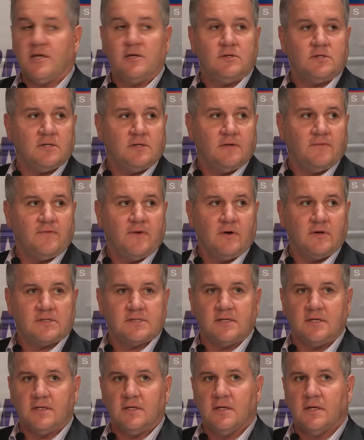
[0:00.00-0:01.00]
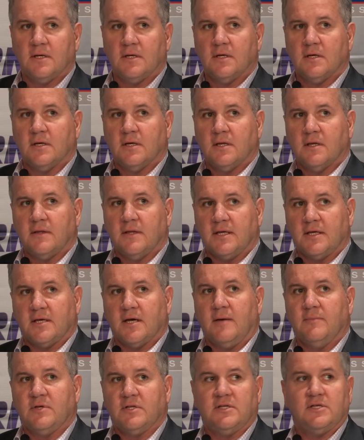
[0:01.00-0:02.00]
you to the folks that
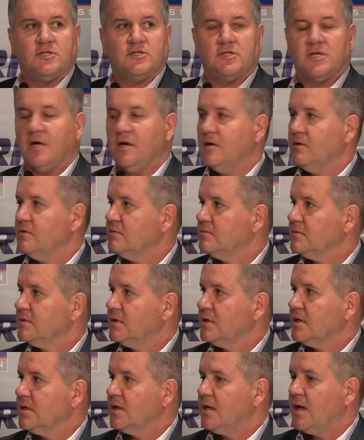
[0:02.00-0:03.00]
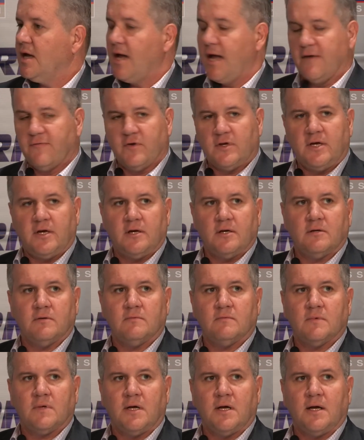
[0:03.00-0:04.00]
come to this show every year.
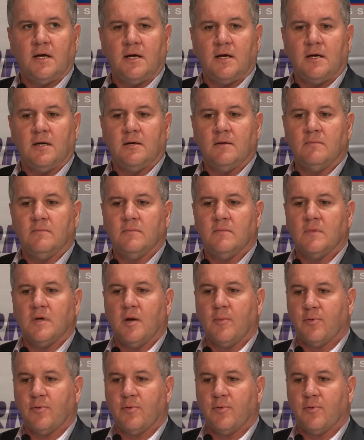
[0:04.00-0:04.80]
A